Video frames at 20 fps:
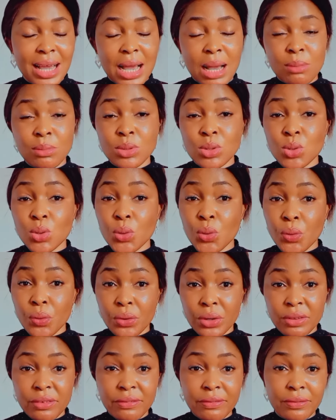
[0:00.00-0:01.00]
I'm so
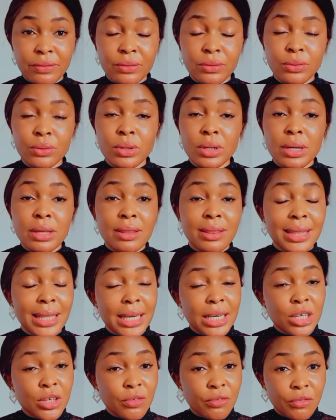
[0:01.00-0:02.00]
grateful.
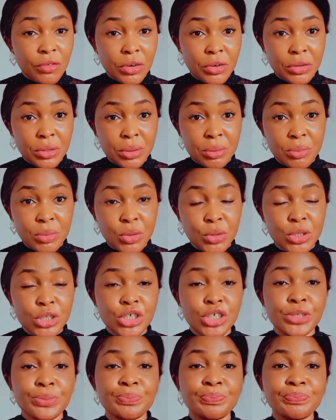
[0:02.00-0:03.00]
Thank you very
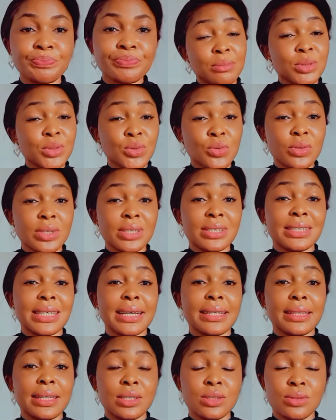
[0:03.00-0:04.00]
much. I'm so
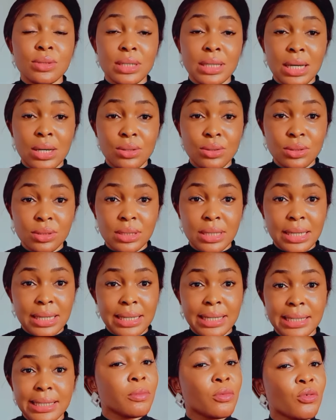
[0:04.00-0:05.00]
excited to announce
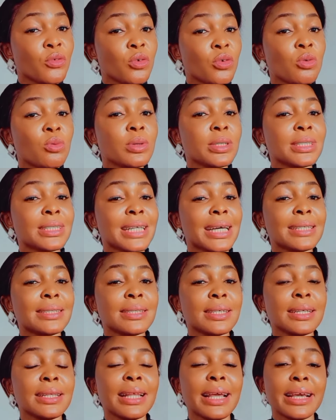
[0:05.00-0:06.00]
that we'll be
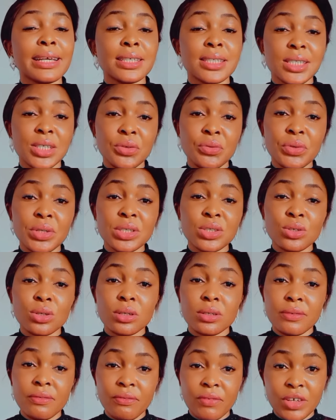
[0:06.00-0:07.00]
starting a series
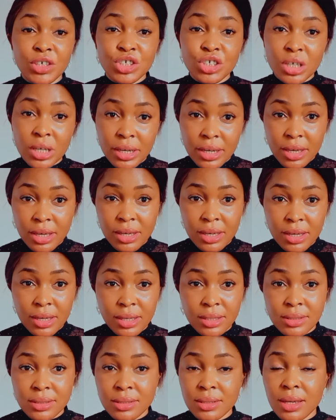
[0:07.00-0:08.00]
on facial
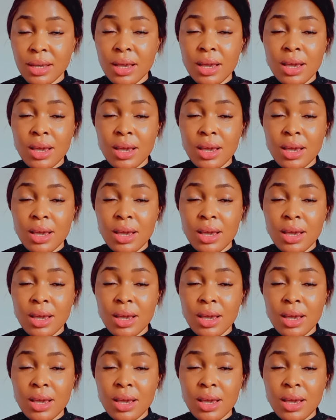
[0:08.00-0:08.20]
cares.